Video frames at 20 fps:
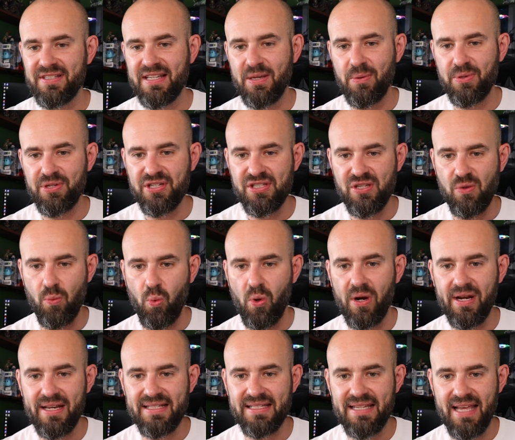C, which is a
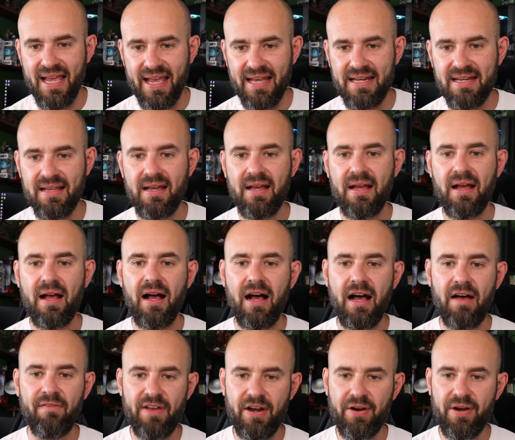1 in 10
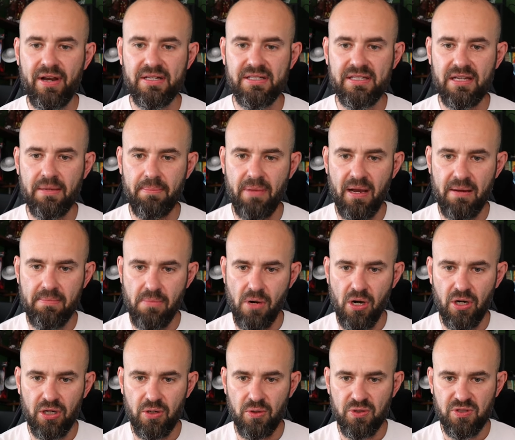um, variant done by
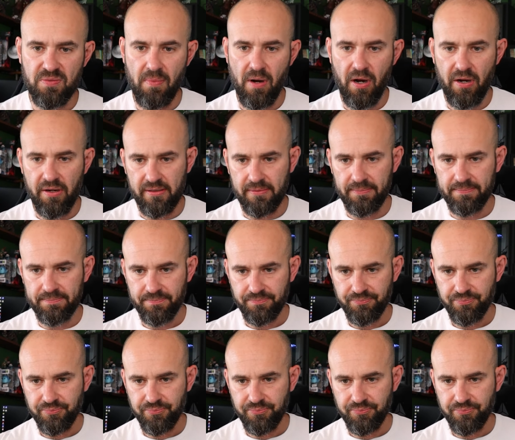Marcos Martin.